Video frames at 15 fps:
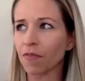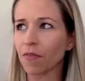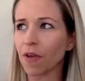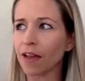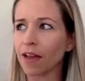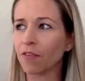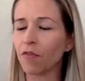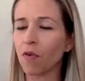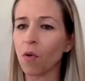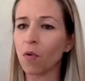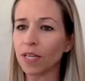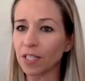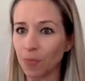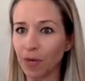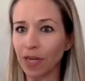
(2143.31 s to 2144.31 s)
kind of
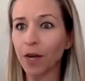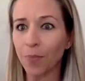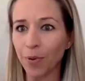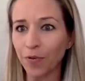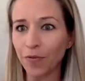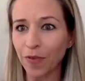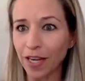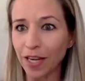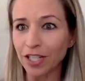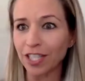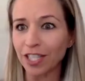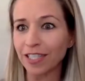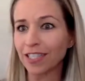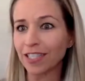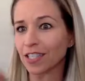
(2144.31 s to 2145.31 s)
always being a
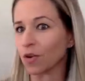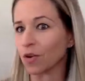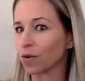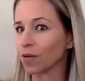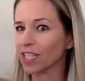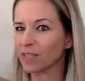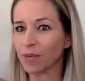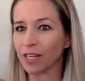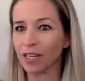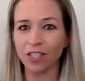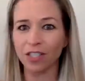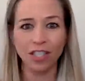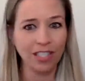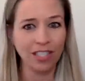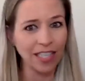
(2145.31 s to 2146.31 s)
perfectionist and always being
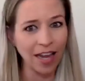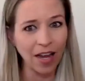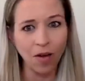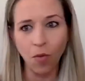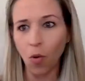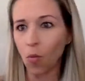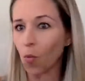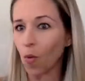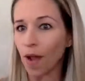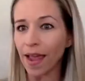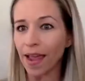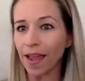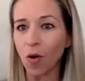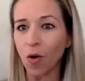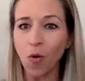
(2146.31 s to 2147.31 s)
just like
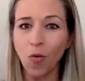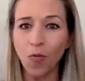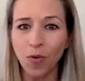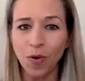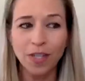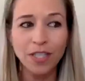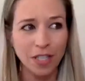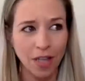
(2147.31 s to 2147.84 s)
way over